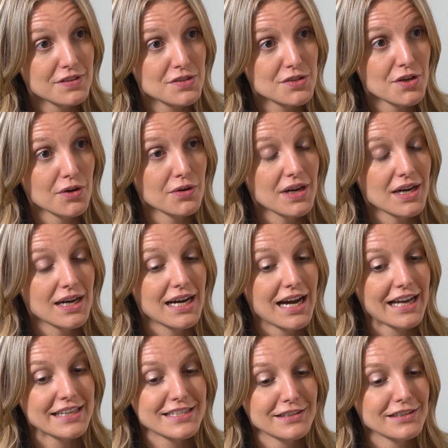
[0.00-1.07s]
And so
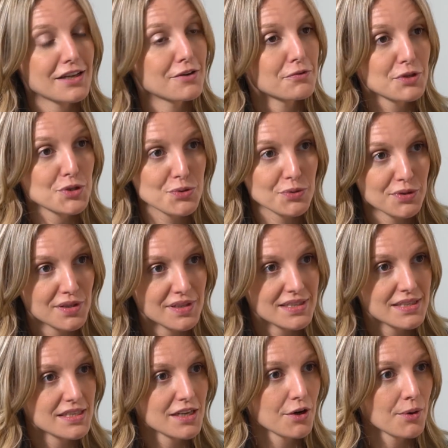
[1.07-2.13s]
I did a lot of ritual
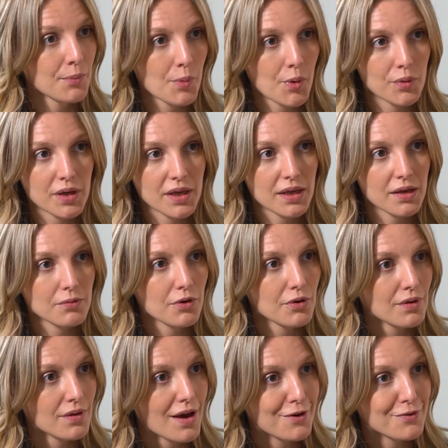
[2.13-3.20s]
and ceremony and wrote
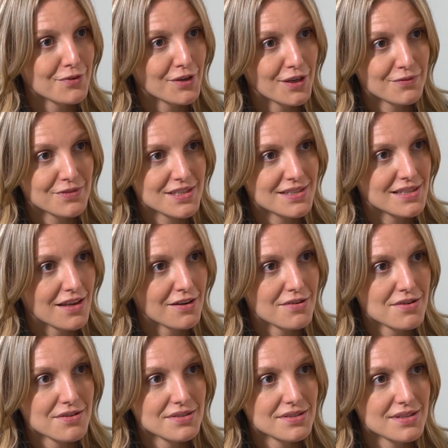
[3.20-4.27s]
a lot of forgiveness
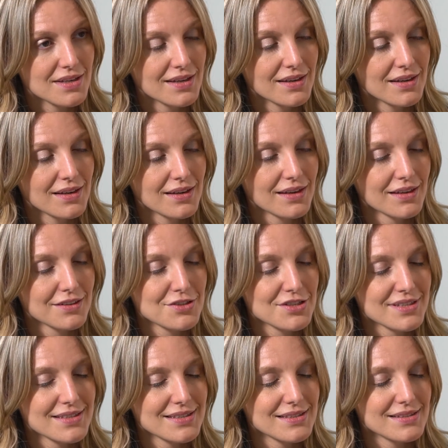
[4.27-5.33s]
letters and
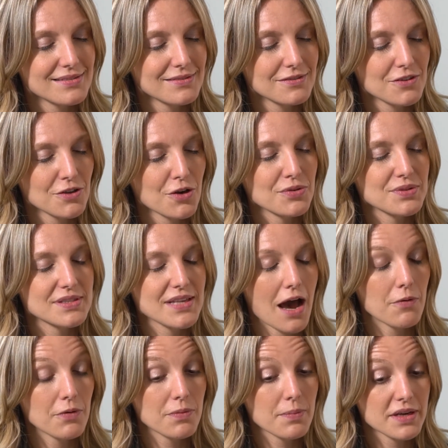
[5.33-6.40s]
just,
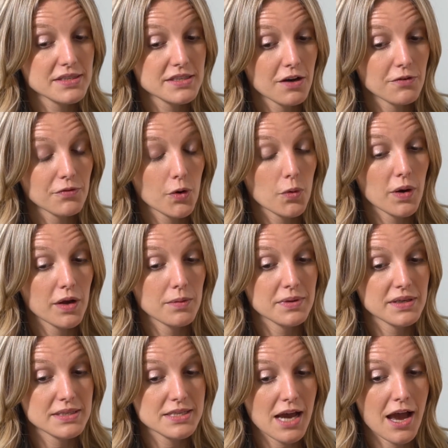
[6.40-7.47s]
sat with myself for quite a
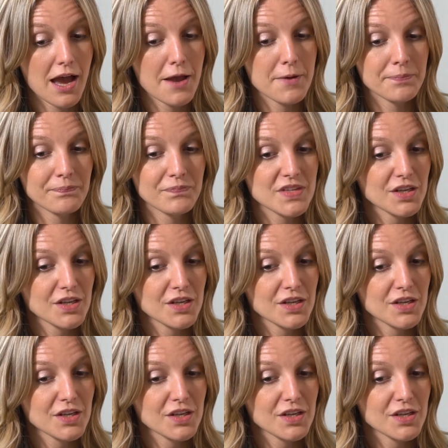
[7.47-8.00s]
bit of time.